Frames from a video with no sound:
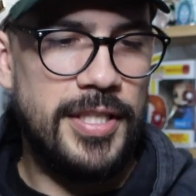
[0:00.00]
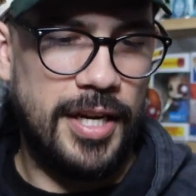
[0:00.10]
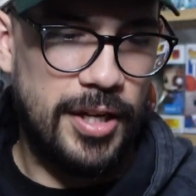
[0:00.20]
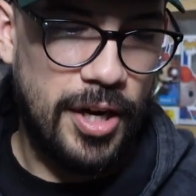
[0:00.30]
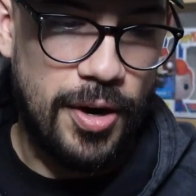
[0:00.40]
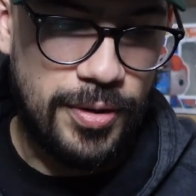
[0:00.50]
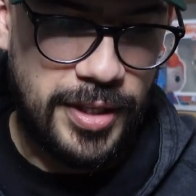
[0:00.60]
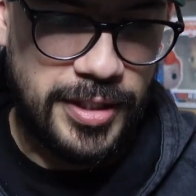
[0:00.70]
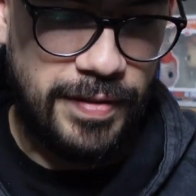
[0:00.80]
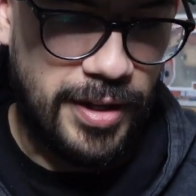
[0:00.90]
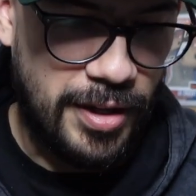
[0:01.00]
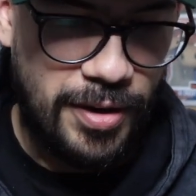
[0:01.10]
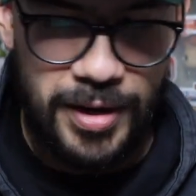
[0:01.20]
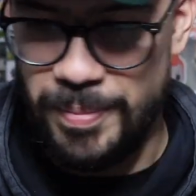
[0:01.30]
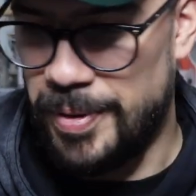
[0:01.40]
it glowed, because if it
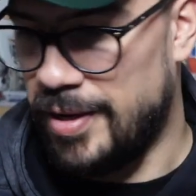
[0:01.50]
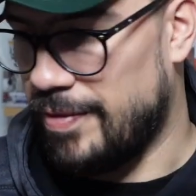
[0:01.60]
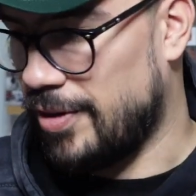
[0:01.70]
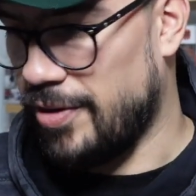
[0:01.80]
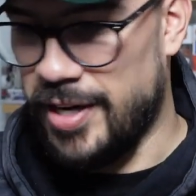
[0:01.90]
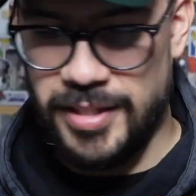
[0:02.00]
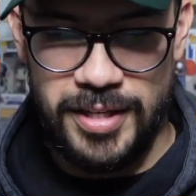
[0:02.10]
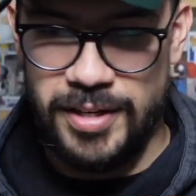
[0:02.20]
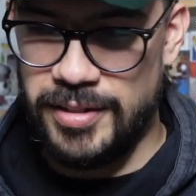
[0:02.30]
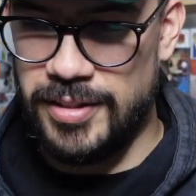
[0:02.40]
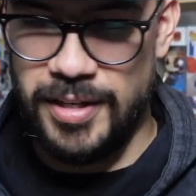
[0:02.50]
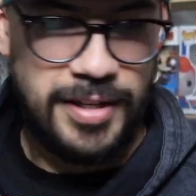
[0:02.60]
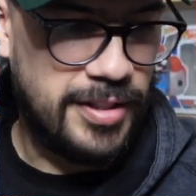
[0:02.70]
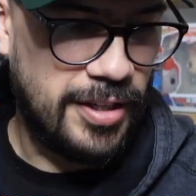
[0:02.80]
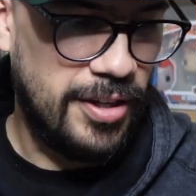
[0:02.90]
glowed, it'd be even crazier
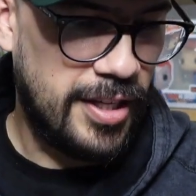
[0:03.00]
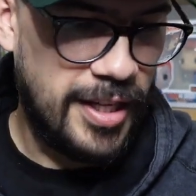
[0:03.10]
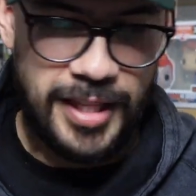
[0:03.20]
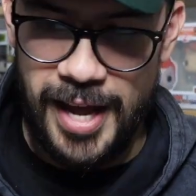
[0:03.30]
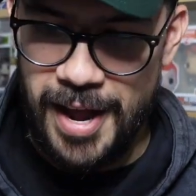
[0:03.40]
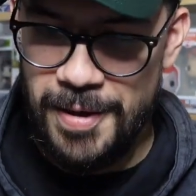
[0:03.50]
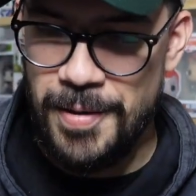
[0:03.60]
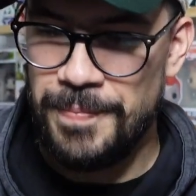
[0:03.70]
to look like that.